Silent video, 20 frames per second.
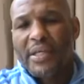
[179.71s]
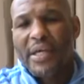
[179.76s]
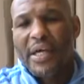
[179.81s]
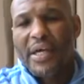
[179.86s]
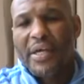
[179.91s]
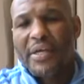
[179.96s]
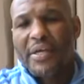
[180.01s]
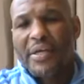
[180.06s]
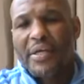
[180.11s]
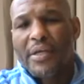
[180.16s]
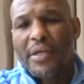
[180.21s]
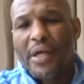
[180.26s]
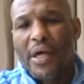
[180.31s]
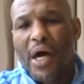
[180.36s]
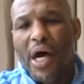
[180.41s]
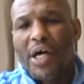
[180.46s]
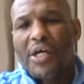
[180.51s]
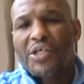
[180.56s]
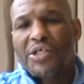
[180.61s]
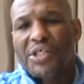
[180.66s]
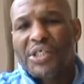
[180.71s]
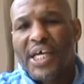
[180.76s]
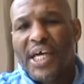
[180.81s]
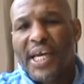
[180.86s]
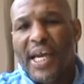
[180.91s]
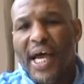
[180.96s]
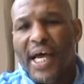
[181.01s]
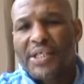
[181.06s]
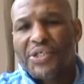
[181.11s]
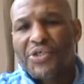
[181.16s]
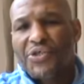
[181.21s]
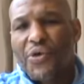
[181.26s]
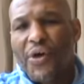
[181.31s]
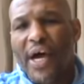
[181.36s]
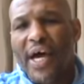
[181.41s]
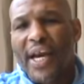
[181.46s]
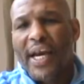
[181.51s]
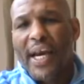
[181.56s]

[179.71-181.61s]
and understanding I still